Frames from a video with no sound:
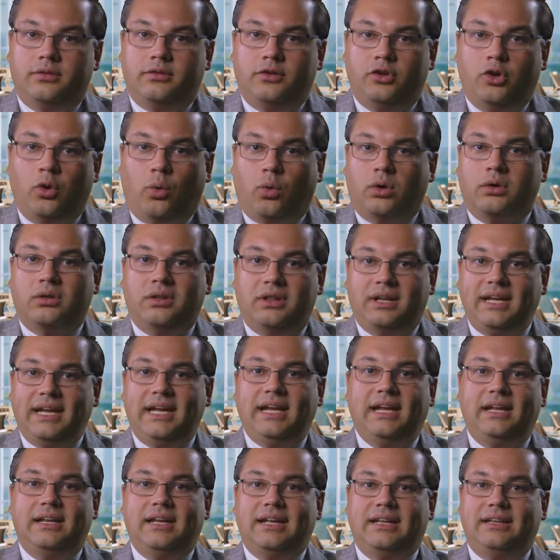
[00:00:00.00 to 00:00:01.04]
your
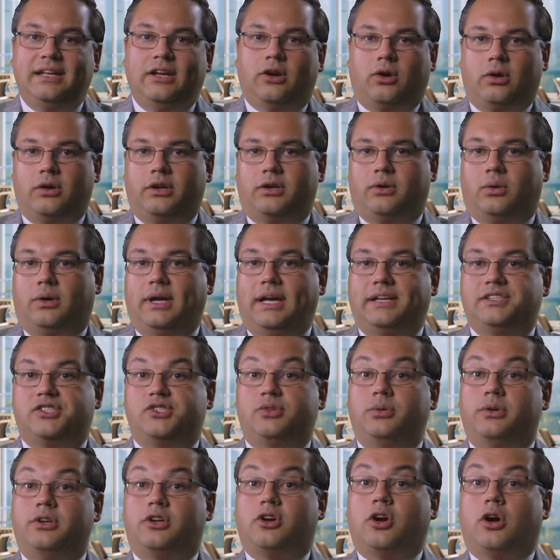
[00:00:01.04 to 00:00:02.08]
lead in the article has
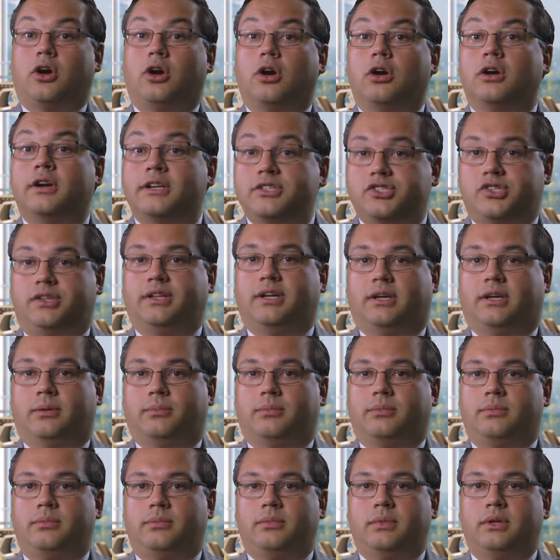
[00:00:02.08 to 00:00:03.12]
to encourage
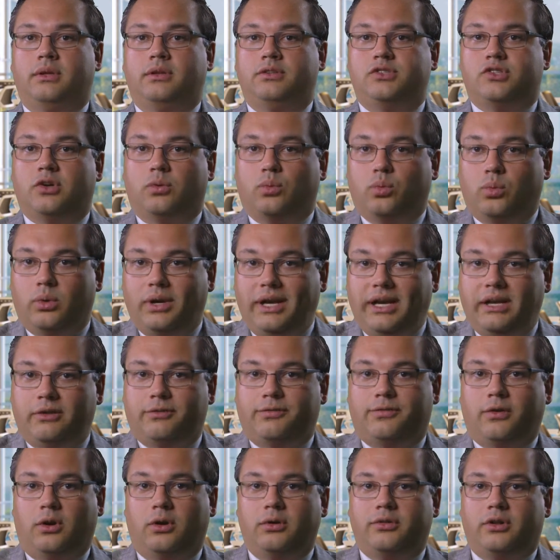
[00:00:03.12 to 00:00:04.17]
them to read
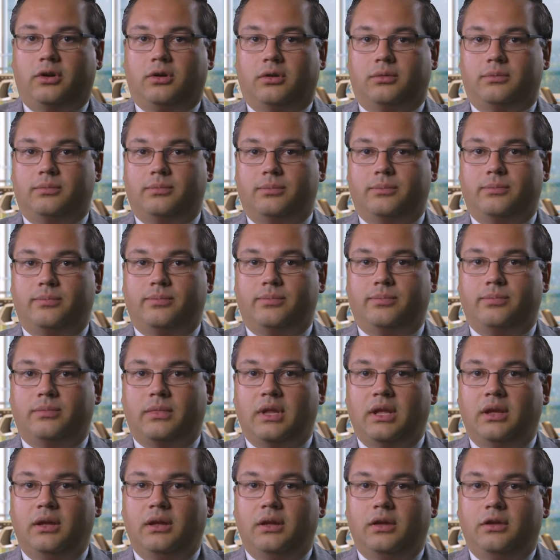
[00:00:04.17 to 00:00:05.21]
further.
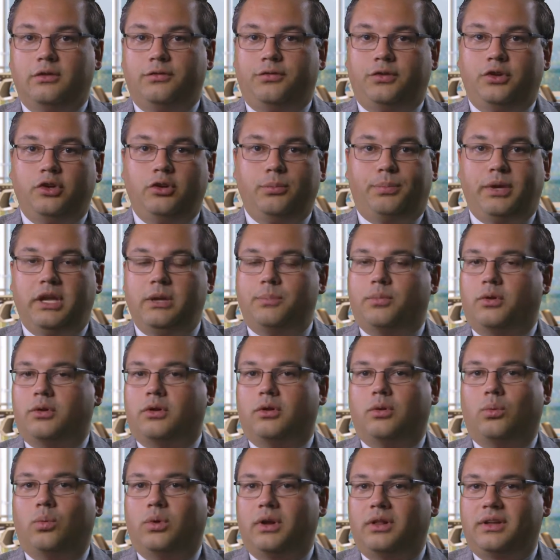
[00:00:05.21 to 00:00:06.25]
Few people
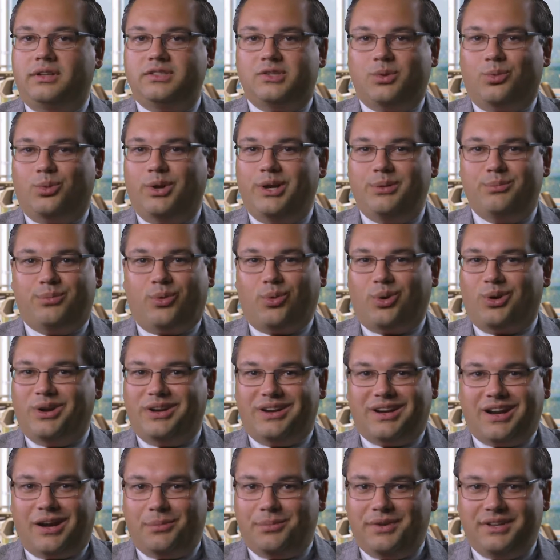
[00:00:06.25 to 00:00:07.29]
are willing to read boring
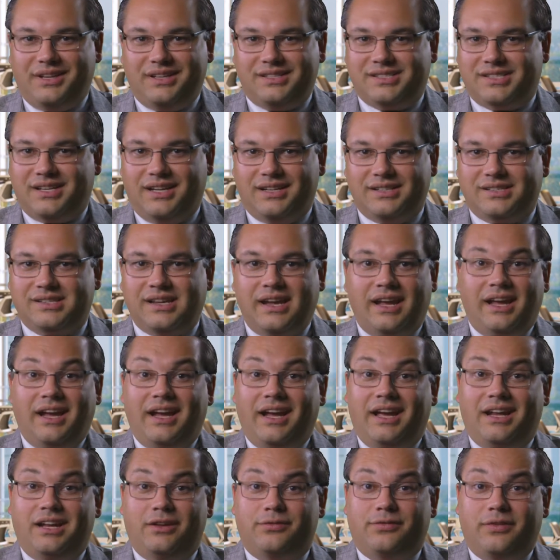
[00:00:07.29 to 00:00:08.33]
copy these days.
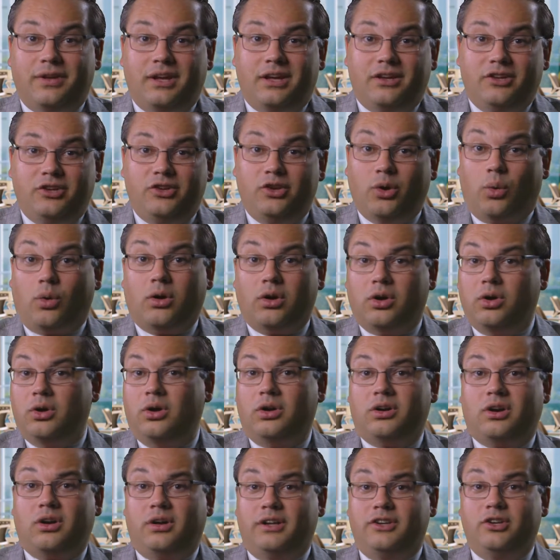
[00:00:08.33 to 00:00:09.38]
And if your
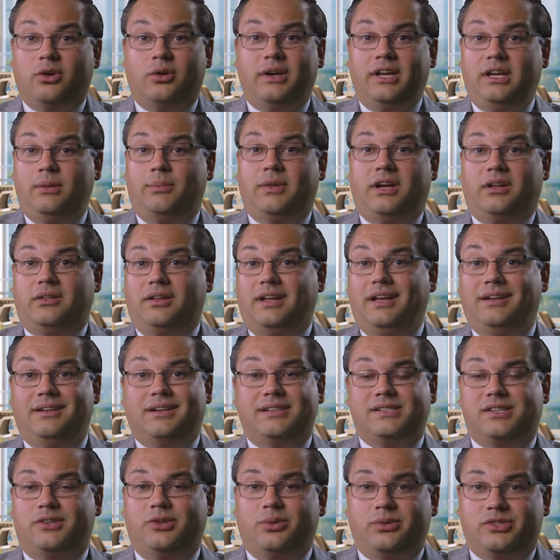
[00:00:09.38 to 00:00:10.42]
hook on your email lead
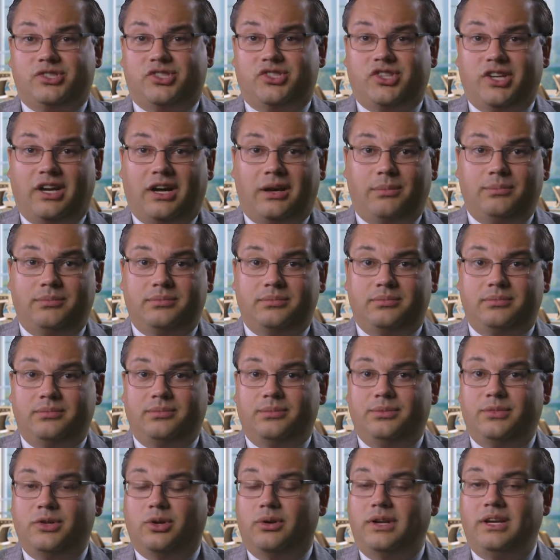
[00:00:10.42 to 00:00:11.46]
doesn't do its job,
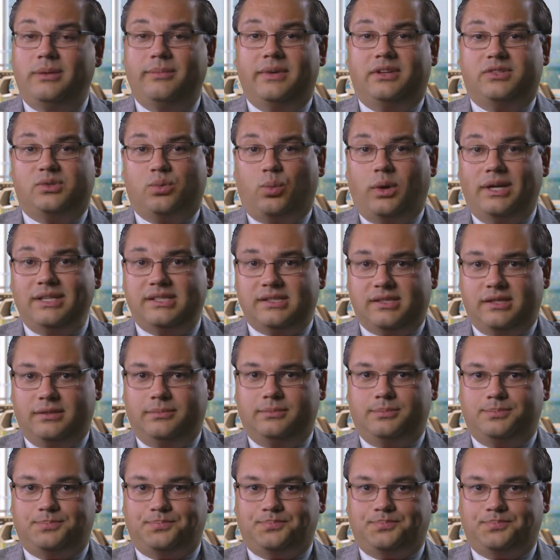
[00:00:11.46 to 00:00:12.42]
your email's wasted.